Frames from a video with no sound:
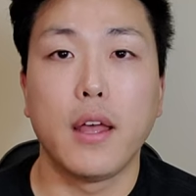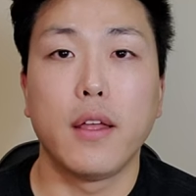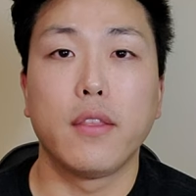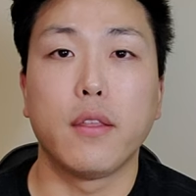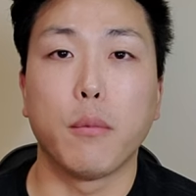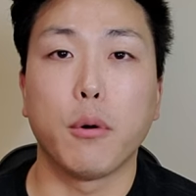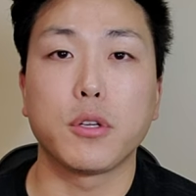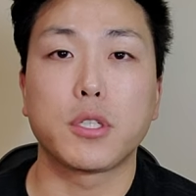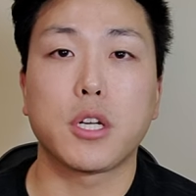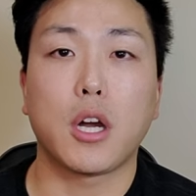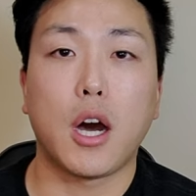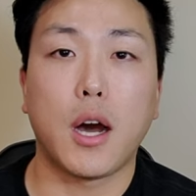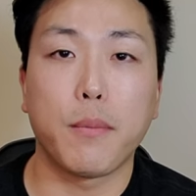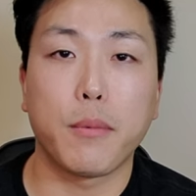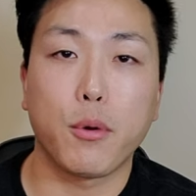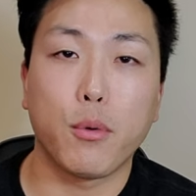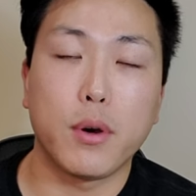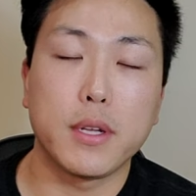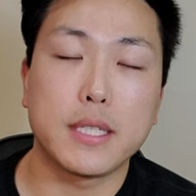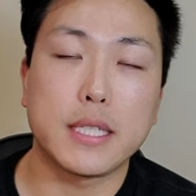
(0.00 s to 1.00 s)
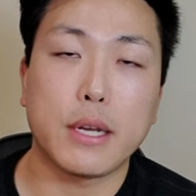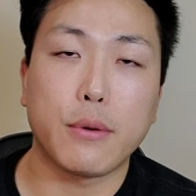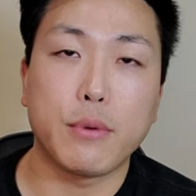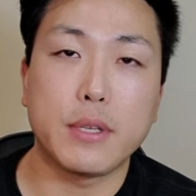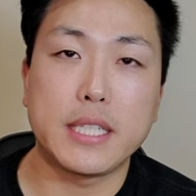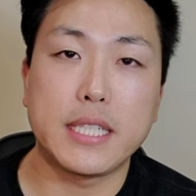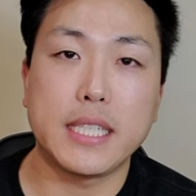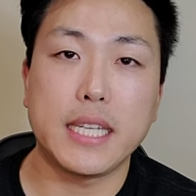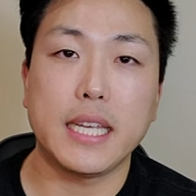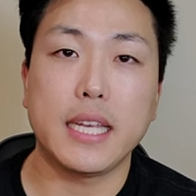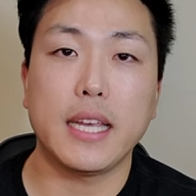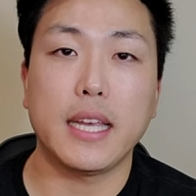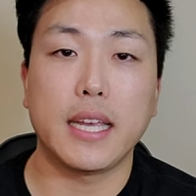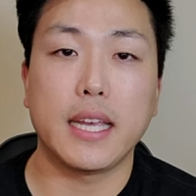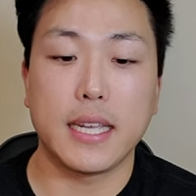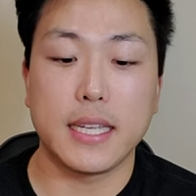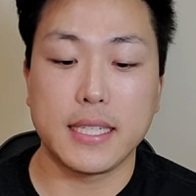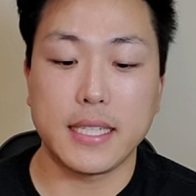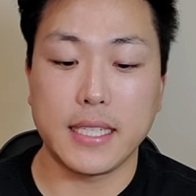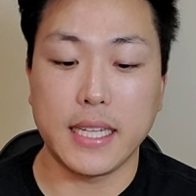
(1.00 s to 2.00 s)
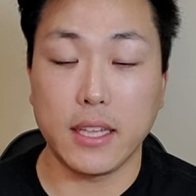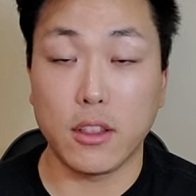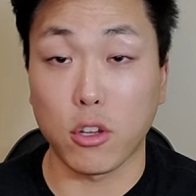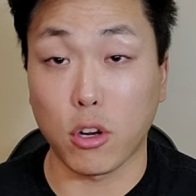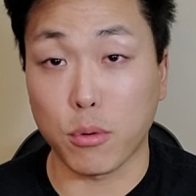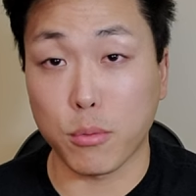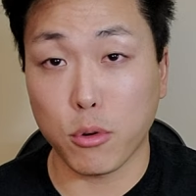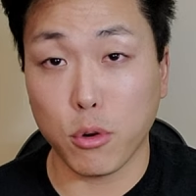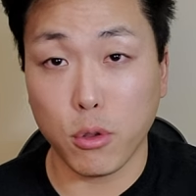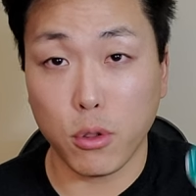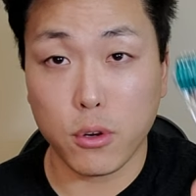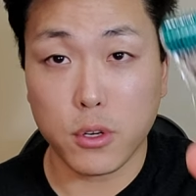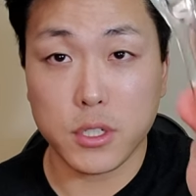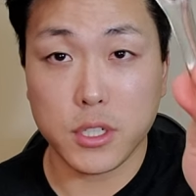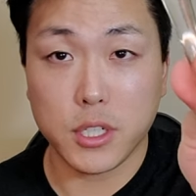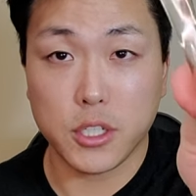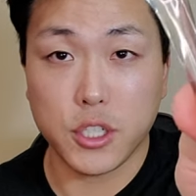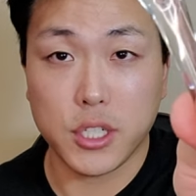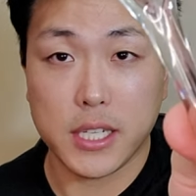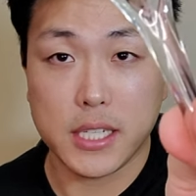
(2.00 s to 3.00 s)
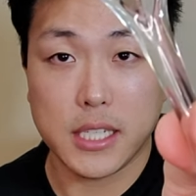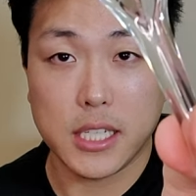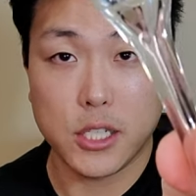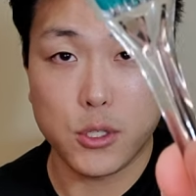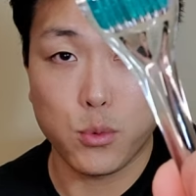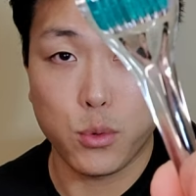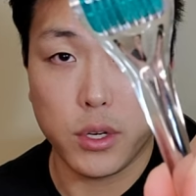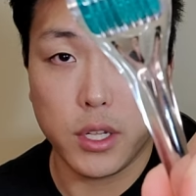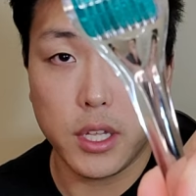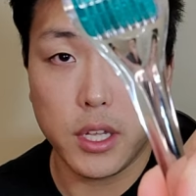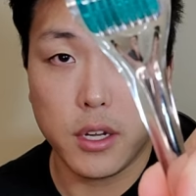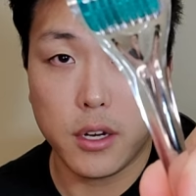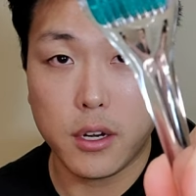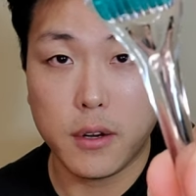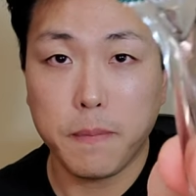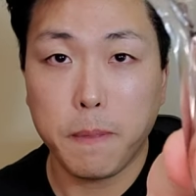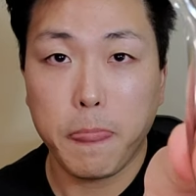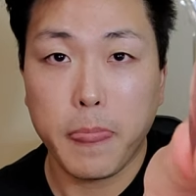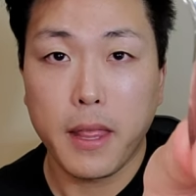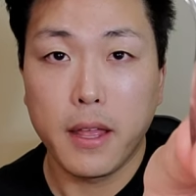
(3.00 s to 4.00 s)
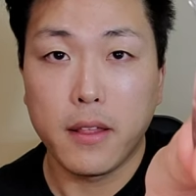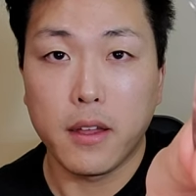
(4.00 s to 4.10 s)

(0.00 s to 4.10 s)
The most common ones that we see is the dermroller, such as this one here.